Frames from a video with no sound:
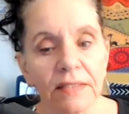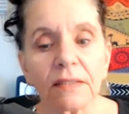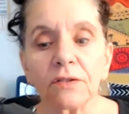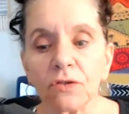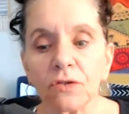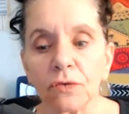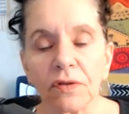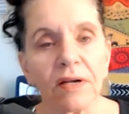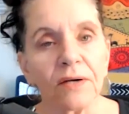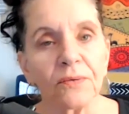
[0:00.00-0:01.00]
a little tool
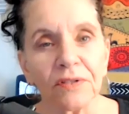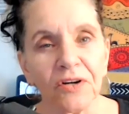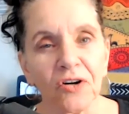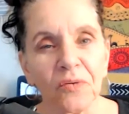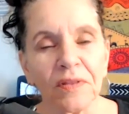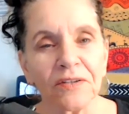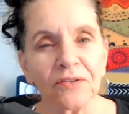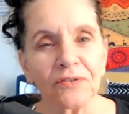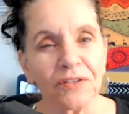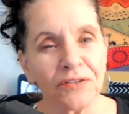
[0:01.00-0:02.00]
that I really hope that
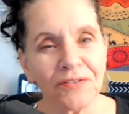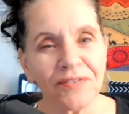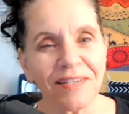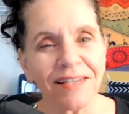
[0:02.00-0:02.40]
you'll use